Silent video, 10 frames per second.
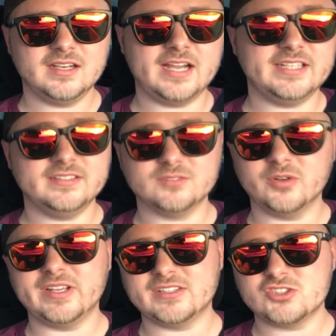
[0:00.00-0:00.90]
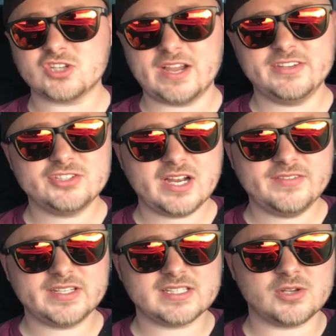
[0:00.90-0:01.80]
I didn't really get to drive it
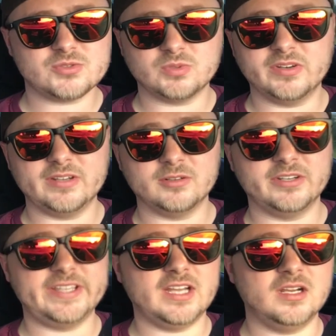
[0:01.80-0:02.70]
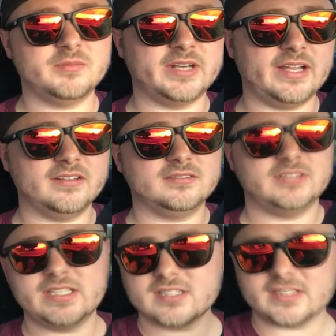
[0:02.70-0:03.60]
because I was really, really young, but I at
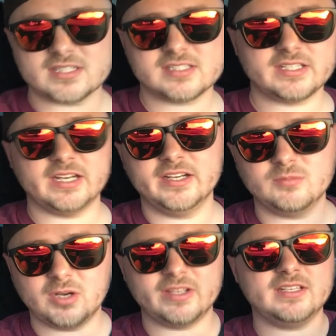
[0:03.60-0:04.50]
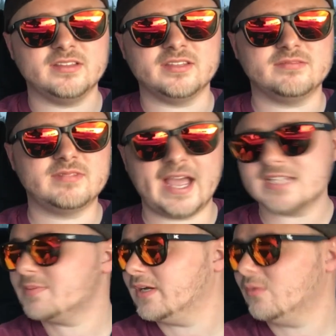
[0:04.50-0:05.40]
least got to steer it while he did the
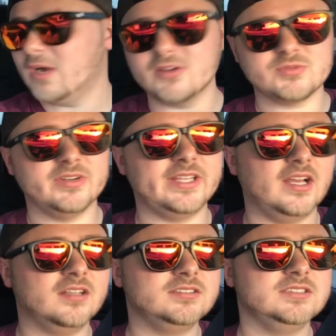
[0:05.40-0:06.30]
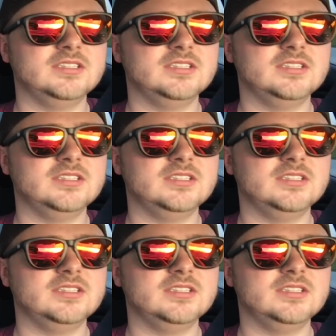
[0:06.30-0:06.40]
gas pedal while I was really young.